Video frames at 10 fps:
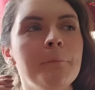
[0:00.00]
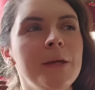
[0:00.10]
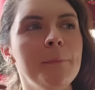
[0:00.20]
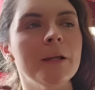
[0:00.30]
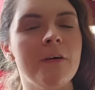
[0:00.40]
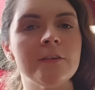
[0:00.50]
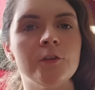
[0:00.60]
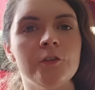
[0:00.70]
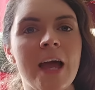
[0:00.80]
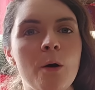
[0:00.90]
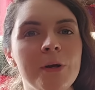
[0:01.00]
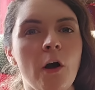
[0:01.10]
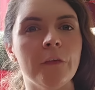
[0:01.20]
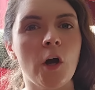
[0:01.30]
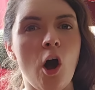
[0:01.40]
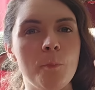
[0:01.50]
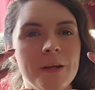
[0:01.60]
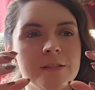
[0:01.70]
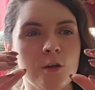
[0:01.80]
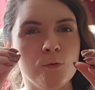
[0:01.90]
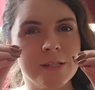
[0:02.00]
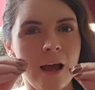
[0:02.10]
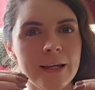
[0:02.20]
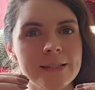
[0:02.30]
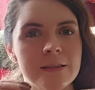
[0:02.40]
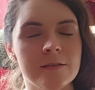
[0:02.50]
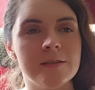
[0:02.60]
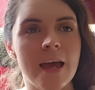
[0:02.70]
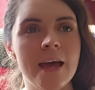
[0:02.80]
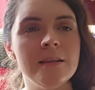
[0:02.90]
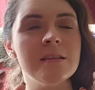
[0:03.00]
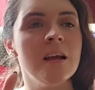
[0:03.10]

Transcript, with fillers: people have asked us how we got the carpet so tight to the stairs.